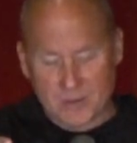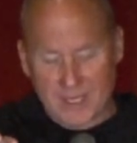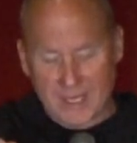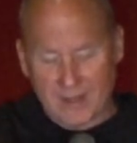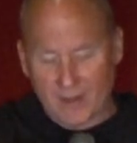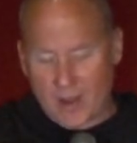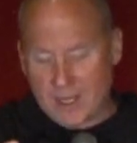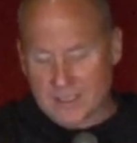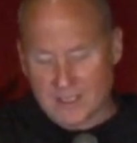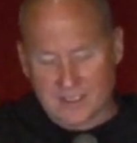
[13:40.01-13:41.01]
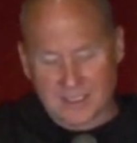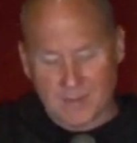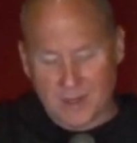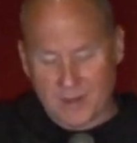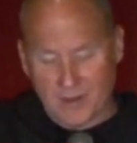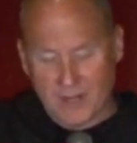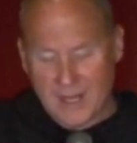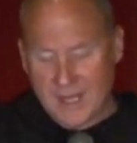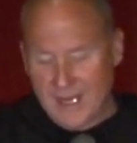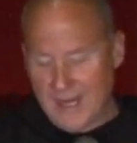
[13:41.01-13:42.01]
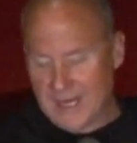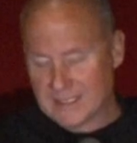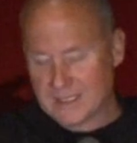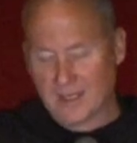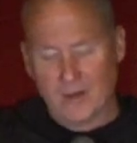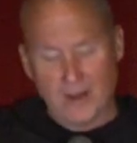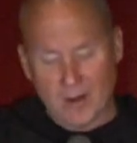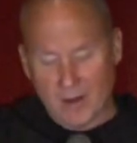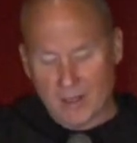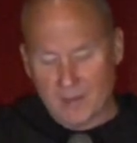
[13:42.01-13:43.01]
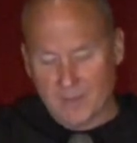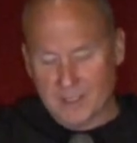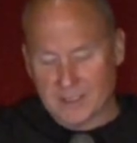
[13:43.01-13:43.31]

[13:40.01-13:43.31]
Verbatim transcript: we get lost on some other ancillary argument.